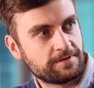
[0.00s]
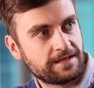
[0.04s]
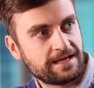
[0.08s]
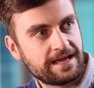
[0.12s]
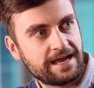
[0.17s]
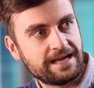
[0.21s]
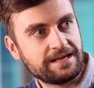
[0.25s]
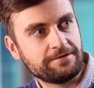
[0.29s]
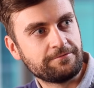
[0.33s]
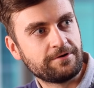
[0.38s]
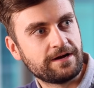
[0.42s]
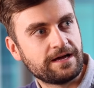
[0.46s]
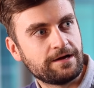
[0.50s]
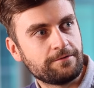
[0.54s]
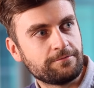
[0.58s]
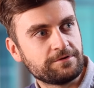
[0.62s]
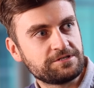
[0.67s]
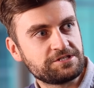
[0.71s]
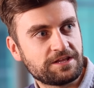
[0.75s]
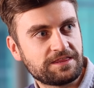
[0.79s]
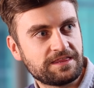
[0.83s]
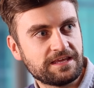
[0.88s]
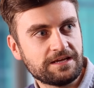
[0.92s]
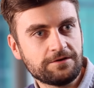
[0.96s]
Play Anywhere,
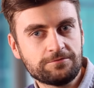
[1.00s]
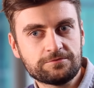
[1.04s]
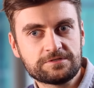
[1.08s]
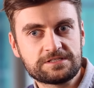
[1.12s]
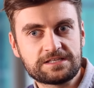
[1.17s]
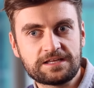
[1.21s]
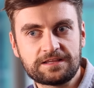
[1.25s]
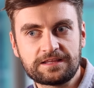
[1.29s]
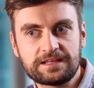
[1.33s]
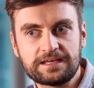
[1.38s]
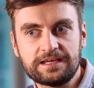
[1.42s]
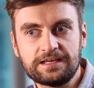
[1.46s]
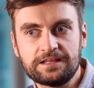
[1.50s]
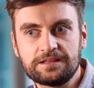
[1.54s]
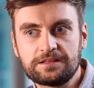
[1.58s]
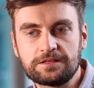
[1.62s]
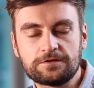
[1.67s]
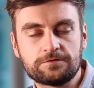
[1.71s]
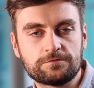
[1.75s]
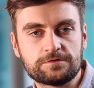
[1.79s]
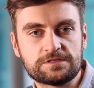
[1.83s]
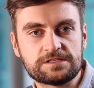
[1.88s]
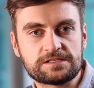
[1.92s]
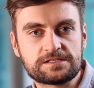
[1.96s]
which I think was something
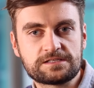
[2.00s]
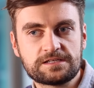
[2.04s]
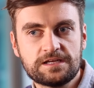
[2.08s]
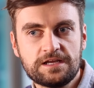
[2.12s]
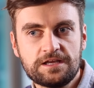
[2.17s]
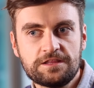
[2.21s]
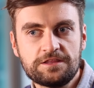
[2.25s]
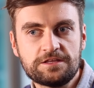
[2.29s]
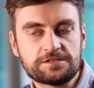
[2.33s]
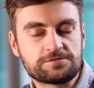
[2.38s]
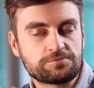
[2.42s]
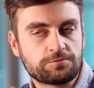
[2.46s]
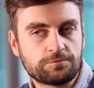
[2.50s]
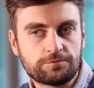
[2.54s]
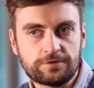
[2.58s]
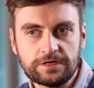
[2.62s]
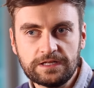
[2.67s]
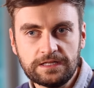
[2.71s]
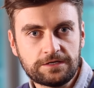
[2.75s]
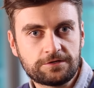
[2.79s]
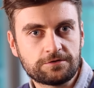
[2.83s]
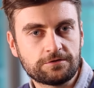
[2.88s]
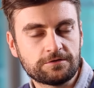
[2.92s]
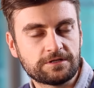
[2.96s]
that was this
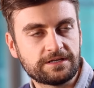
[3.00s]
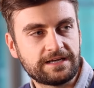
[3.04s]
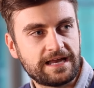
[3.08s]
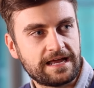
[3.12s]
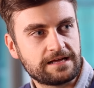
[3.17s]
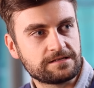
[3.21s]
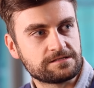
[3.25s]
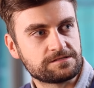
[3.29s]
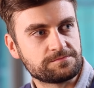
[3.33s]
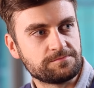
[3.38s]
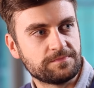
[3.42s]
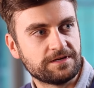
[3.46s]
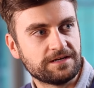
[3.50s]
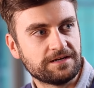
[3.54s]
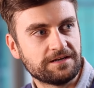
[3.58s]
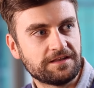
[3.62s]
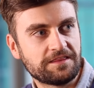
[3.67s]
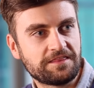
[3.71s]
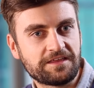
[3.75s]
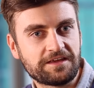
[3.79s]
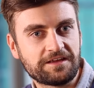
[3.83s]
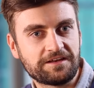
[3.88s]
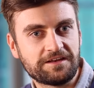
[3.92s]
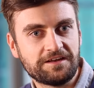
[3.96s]
really cool
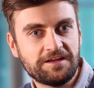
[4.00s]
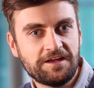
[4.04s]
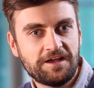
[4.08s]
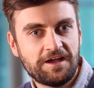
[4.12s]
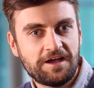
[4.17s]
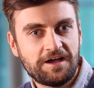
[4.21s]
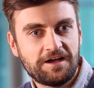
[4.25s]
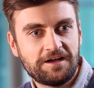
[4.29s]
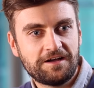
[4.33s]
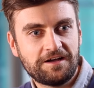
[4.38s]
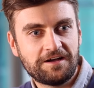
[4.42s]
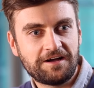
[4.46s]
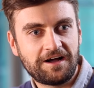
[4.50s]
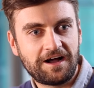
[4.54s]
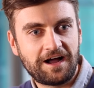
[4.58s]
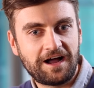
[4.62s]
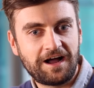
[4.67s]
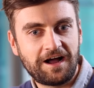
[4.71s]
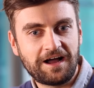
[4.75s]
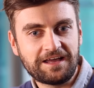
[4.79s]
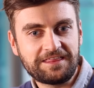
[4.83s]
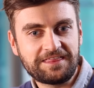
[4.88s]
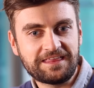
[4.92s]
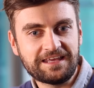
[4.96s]
announcement that
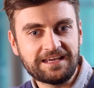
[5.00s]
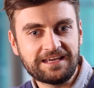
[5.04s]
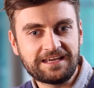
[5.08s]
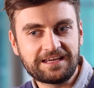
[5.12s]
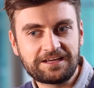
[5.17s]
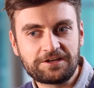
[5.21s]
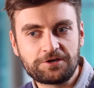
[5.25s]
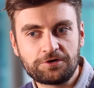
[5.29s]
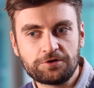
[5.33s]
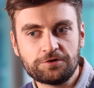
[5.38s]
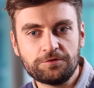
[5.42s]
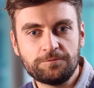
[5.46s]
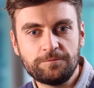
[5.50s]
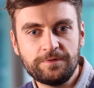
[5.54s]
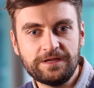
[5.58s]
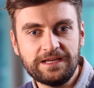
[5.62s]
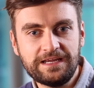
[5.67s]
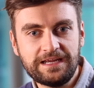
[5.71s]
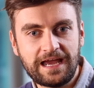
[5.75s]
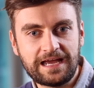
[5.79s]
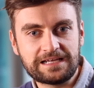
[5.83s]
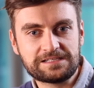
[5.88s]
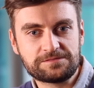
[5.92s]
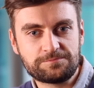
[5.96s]
I think could
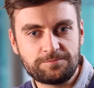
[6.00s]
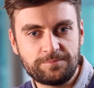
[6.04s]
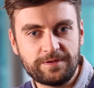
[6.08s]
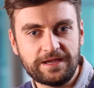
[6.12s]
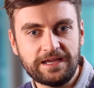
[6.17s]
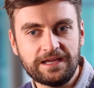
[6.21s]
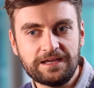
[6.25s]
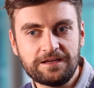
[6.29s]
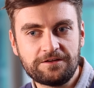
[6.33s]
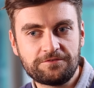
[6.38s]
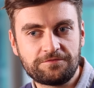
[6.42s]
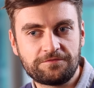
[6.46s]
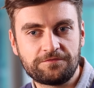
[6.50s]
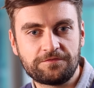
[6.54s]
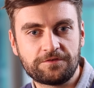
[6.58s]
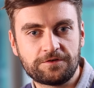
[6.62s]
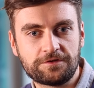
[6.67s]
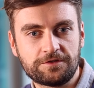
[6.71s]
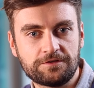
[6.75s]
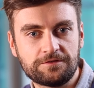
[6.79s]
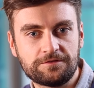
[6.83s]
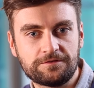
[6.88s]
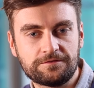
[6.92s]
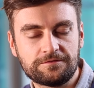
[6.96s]
be as big for
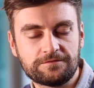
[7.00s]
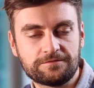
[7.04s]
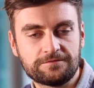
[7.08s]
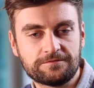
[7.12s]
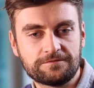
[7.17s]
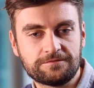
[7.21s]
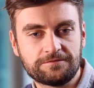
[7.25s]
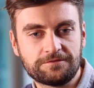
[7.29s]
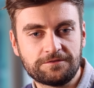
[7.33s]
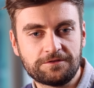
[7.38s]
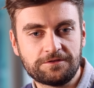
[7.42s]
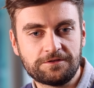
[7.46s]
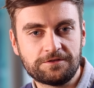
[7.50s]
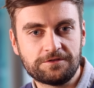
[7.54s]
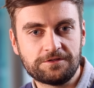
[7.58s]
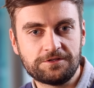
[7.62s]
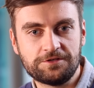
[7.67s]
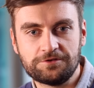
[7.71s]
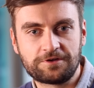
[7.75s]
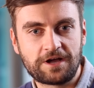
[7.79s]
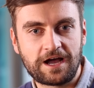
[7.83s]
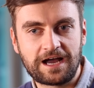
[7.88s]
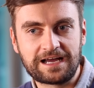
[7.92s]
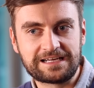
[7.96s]
you,
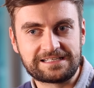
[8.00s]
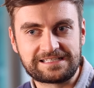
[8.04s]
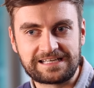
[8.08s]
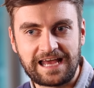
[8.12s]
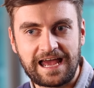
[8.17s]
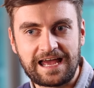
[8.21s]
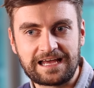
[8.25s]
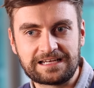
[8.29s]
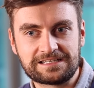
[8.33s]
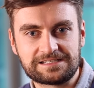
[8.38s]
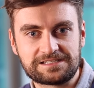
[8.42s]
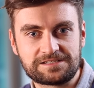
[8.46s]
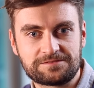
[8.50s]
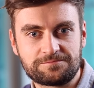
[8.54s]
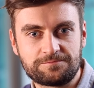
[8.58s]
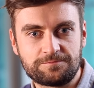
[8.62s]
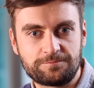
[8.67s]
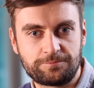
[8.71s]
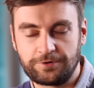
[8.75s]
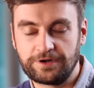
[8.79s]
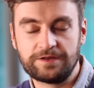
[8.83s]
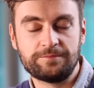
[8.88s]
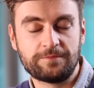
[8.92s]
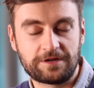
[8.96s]
guys as
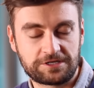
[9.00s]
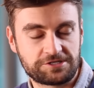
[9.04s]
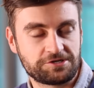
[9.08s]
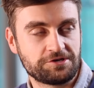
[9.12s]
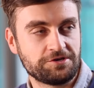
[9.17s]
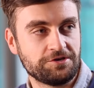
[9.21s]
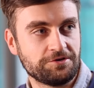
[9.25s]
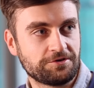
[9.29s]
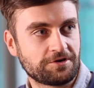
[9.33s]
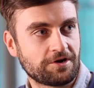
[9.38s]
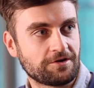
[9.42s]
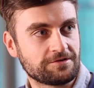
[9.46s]
pretty much a new